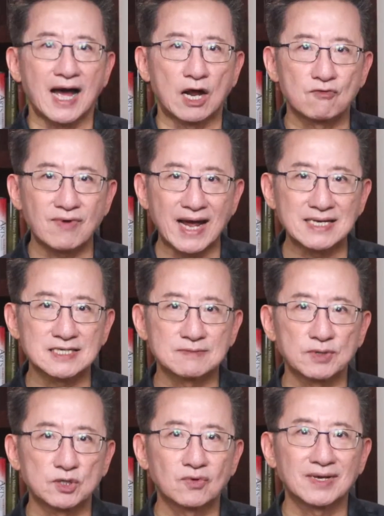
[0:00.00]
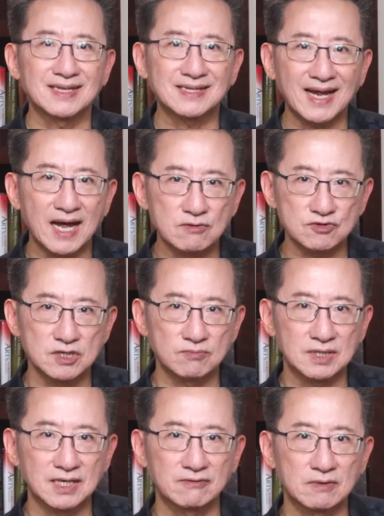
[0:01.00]
arises between
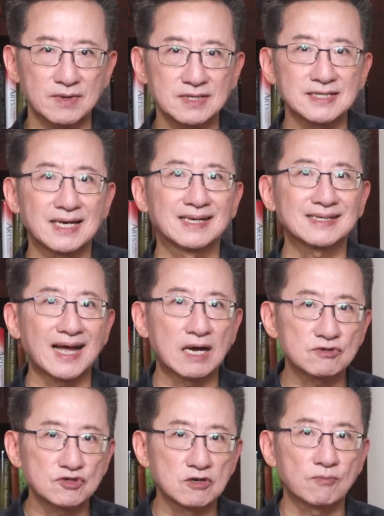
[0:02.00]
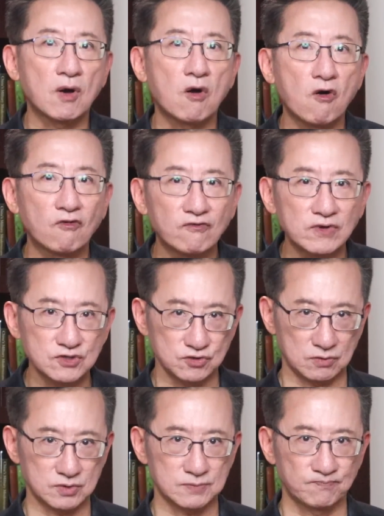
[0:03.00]
township governments and township
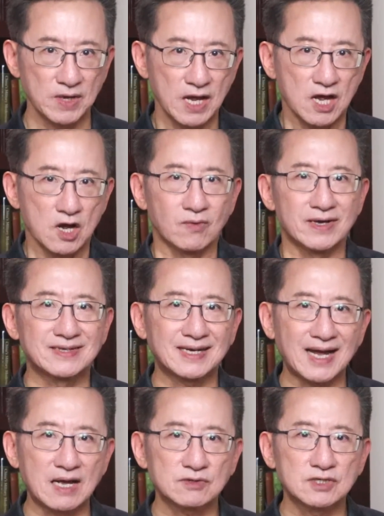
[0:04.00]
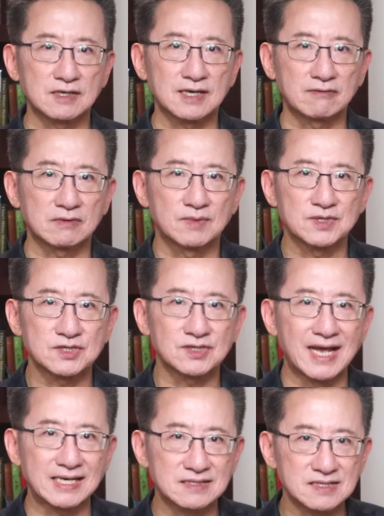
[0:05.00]
officials, with county governments
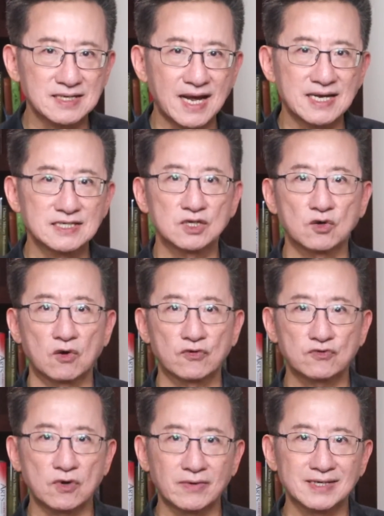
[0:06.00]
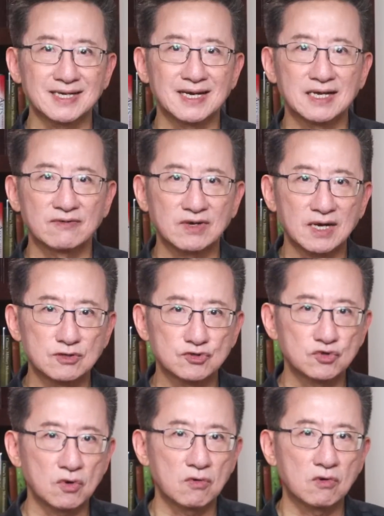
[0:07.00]
exercising authoritative
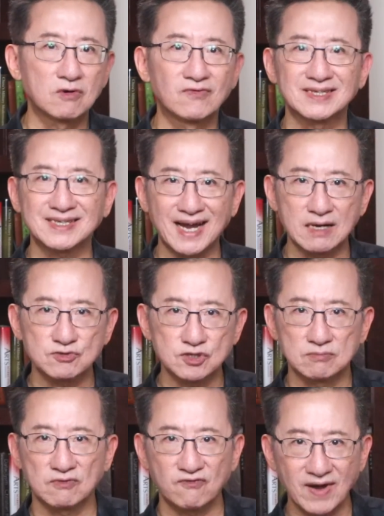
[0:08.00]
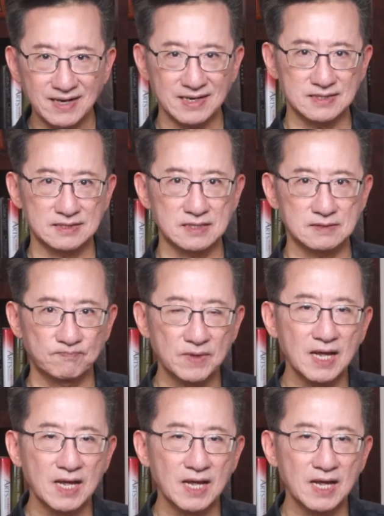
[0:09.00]
control over township finances.